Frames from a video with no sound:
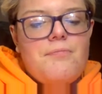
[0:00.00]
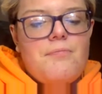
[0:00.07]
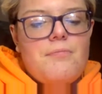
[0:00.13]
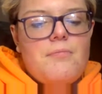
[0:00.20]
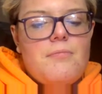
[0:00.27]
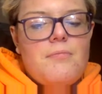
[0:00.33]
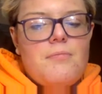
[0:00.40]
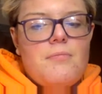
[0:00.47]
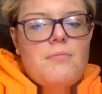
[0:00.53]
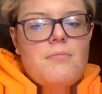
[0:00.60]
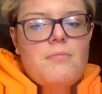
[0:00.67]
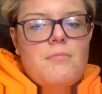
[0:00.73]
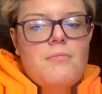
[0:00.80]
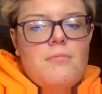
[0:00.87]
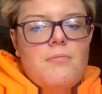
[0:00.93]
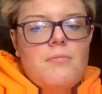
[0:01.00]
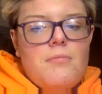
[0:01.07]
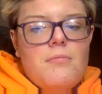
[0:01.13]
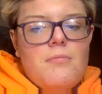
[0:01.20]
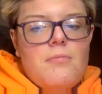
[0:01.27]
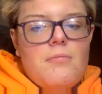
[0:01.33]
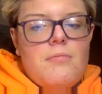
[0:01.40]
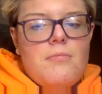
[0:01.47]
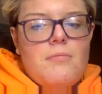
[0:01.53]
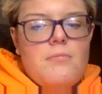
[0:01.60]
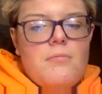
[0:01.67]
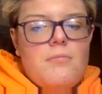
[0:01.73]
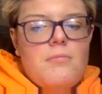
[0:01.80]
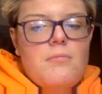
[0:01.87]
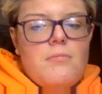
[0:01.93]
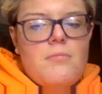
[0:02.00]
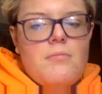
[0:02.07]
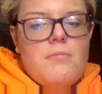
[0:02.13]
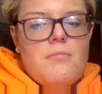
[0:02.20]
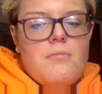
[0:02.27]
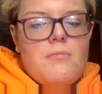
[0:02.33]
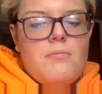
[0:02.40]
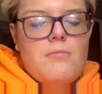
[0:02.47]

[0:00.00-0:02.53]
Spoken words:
(no one is talking)